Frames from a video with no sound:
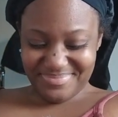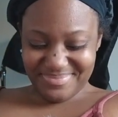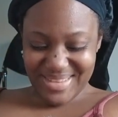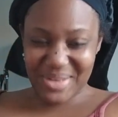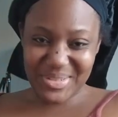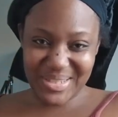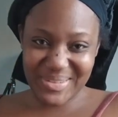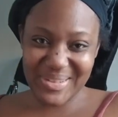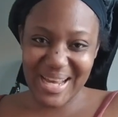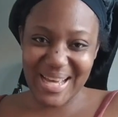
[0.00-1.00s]
I'll see
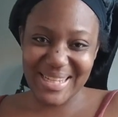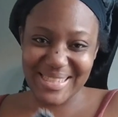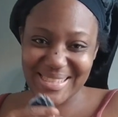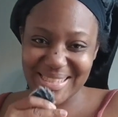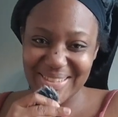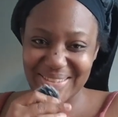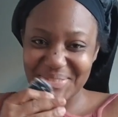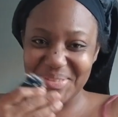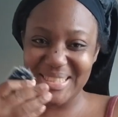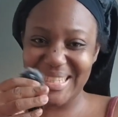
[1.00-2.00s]
you guys
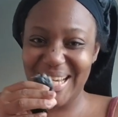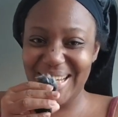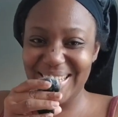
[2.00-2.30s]
on Monday.